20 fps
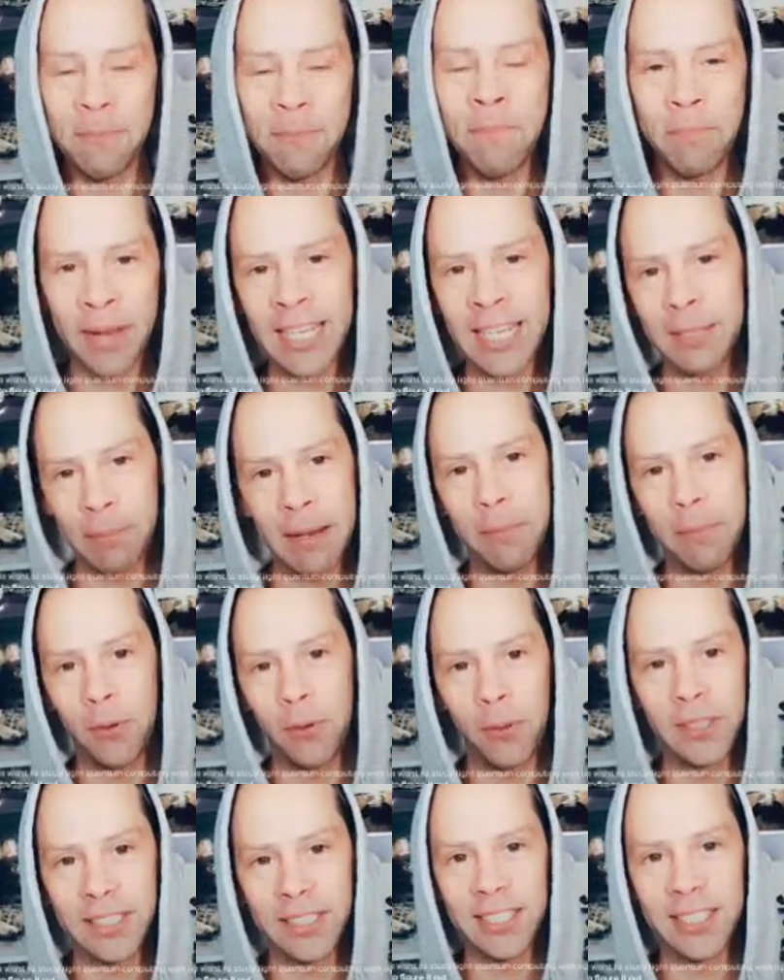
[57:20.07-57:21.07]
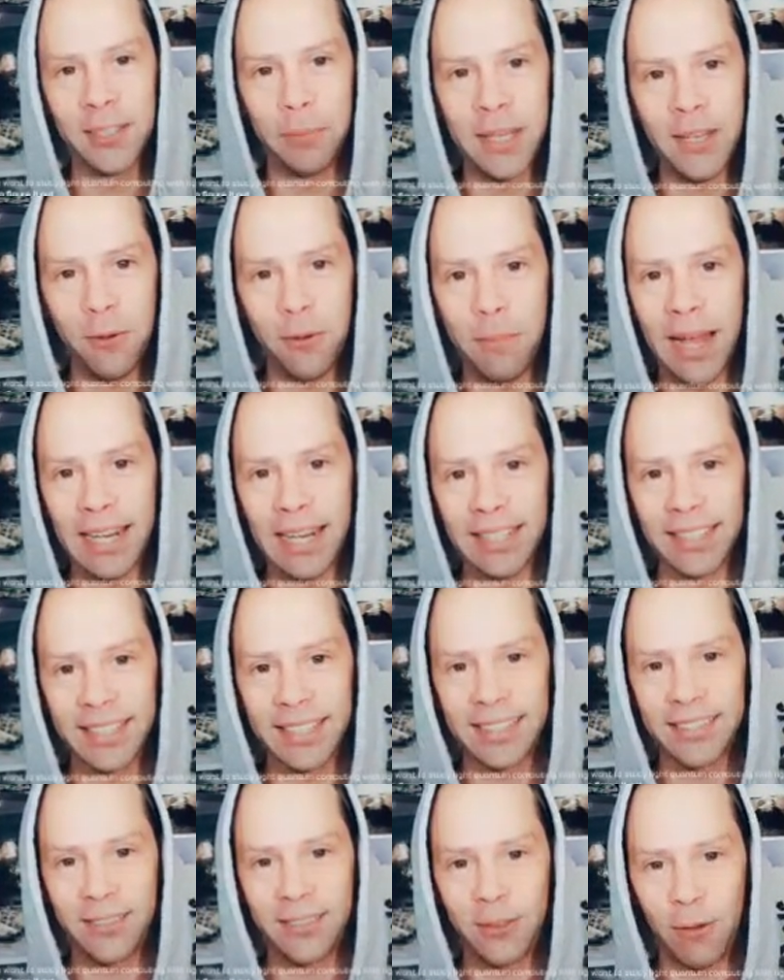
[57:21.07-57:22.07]
Because people will still be you
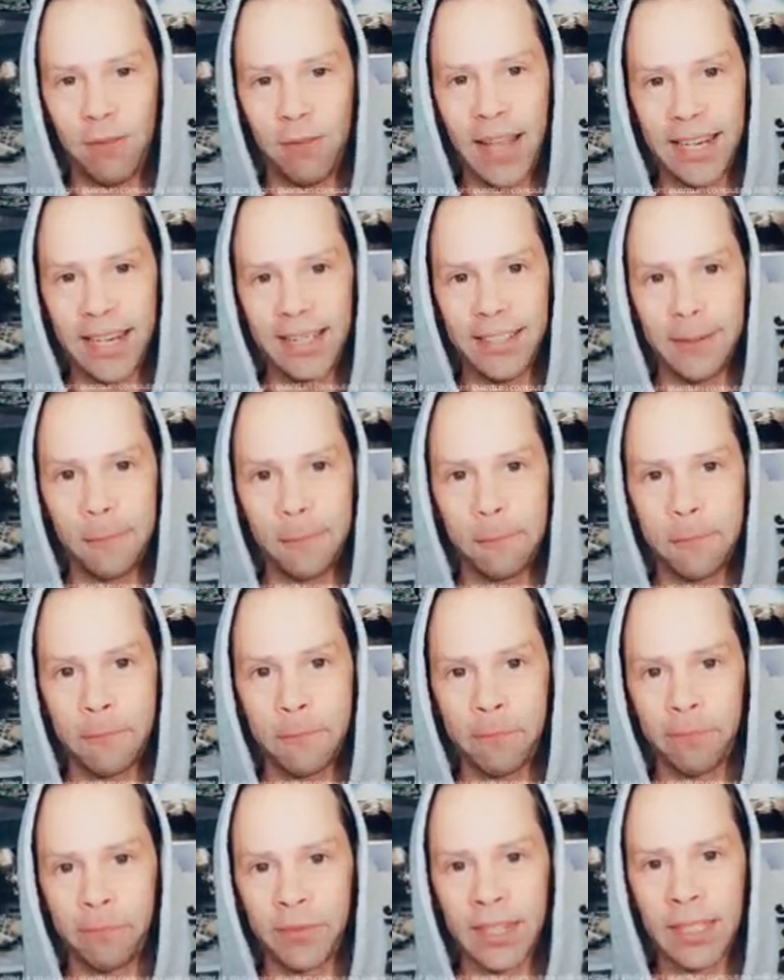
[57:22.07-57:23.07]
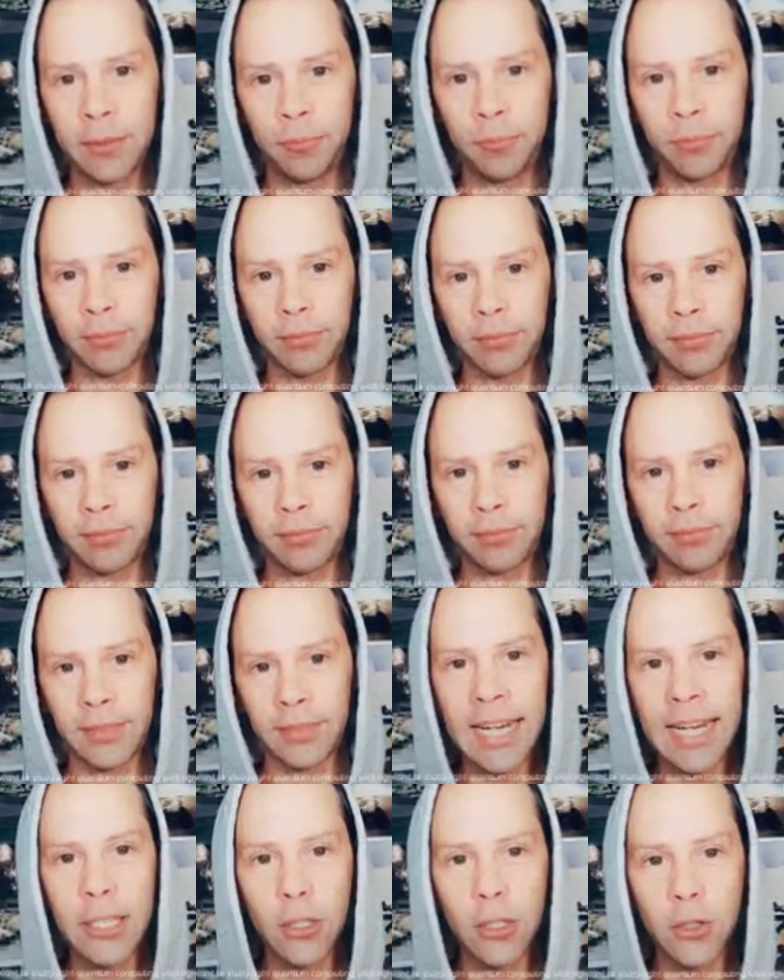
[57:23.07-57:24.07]
balanced, reflected.
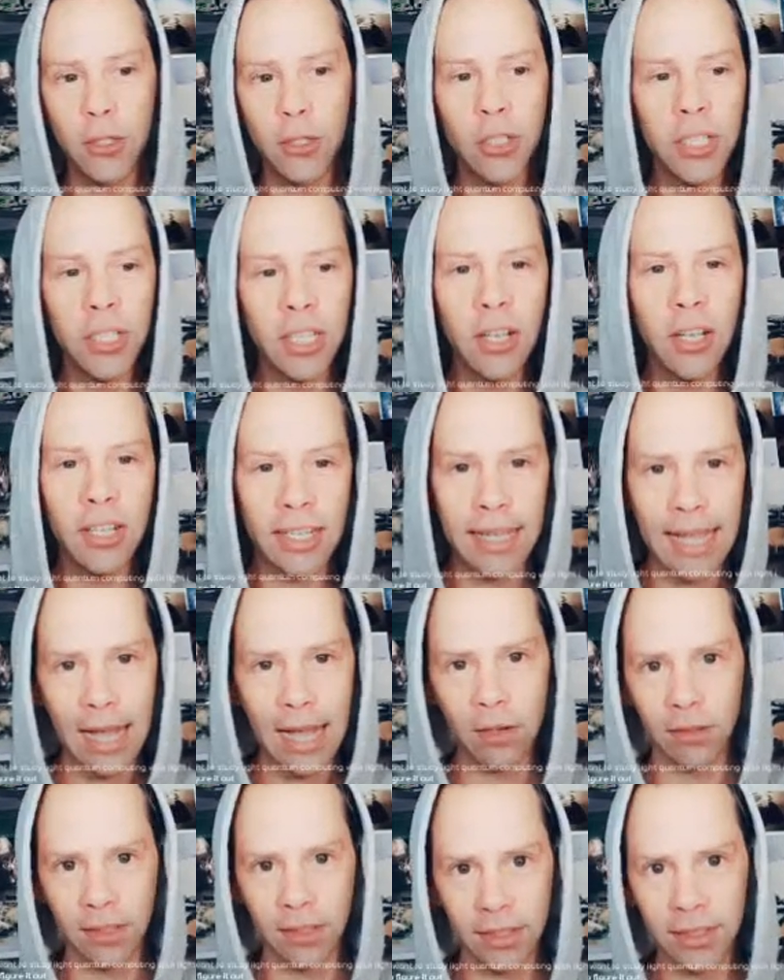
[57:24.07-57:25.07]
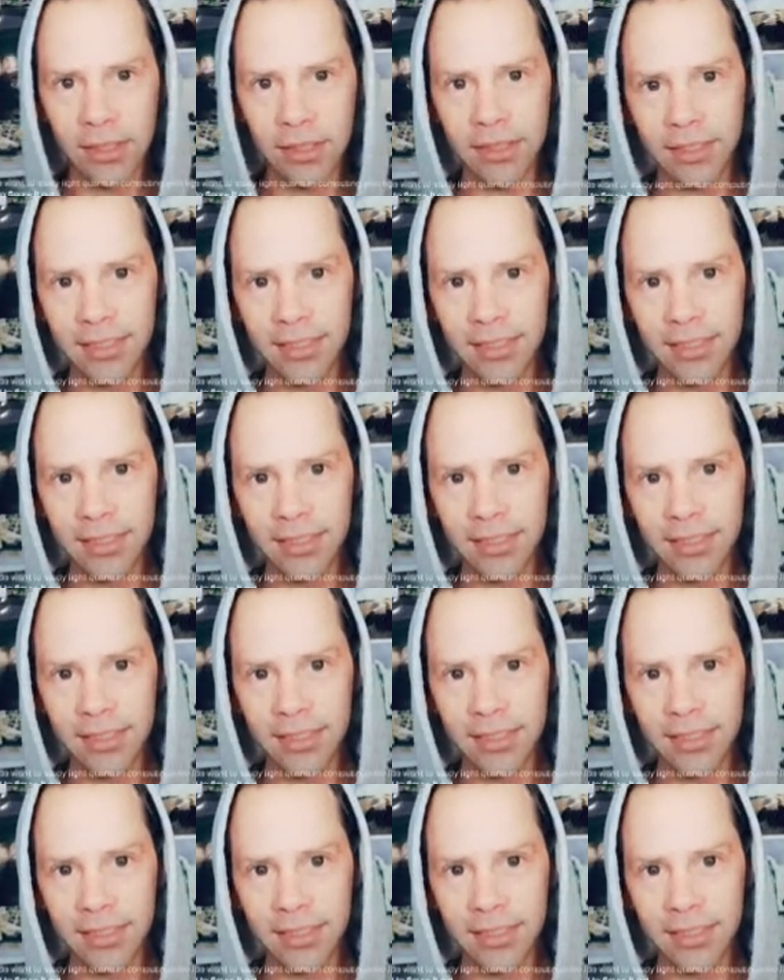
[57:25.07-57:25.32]
Unless, of course, you're going to go and count.